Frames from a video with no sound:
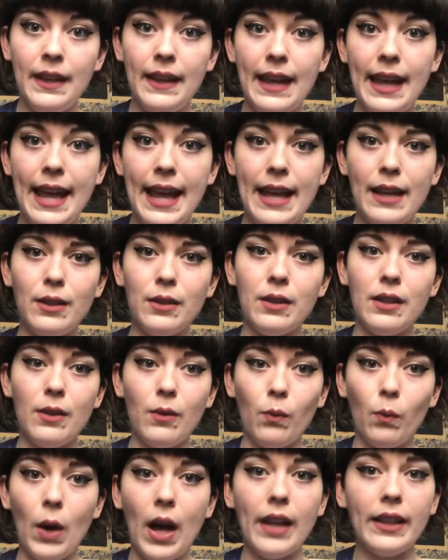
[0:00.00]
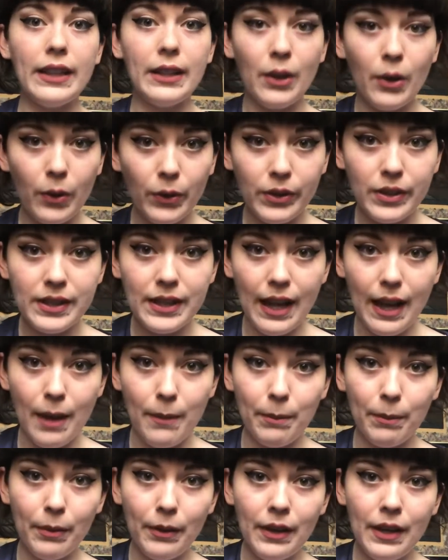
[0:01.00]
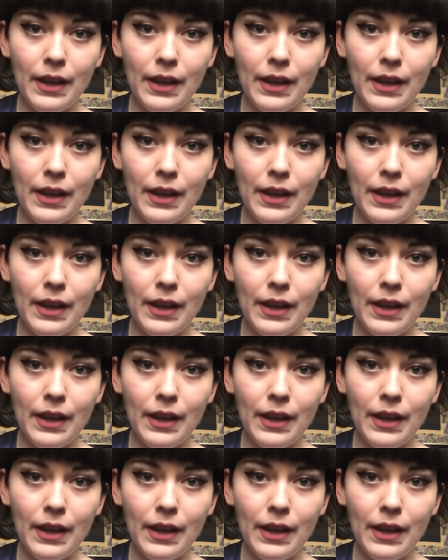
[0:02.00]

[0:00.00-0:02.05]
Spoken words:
And while it holds up,